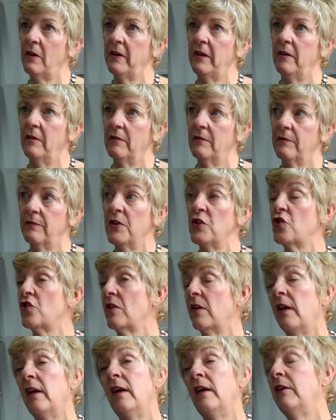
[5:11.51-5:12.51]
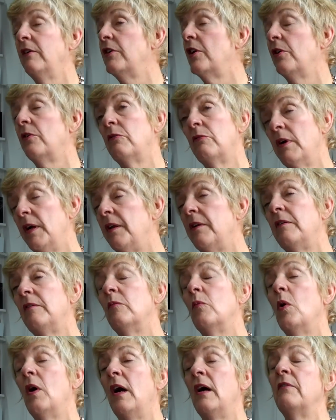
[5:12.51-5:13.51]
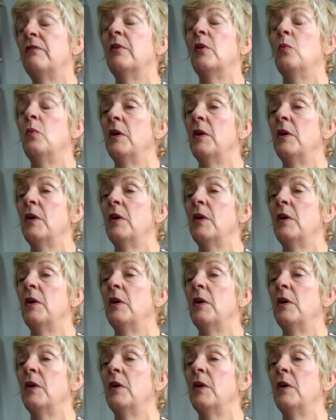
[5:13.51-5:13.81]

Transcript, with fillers: like visually, you know, written, whatever.